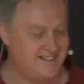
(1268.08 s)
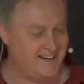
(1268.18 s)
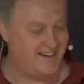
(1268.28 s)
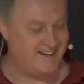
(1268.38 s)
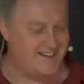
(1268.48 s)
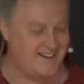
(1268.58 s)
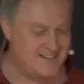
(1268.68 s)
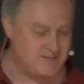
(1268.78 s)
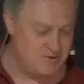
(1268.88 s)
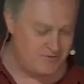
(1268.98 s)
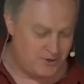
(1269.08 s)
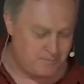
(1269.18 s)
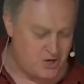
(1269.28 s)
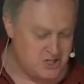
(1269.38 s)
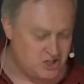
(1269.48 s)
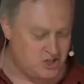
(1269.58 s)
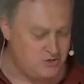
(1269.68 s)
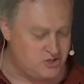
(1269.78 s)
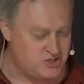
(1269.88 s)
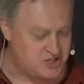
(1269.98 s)
okay, let's move on.
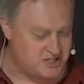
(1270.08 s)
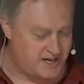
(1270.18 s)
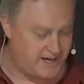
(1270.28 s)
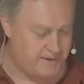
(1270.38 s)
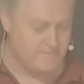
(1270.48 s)
Persecution today.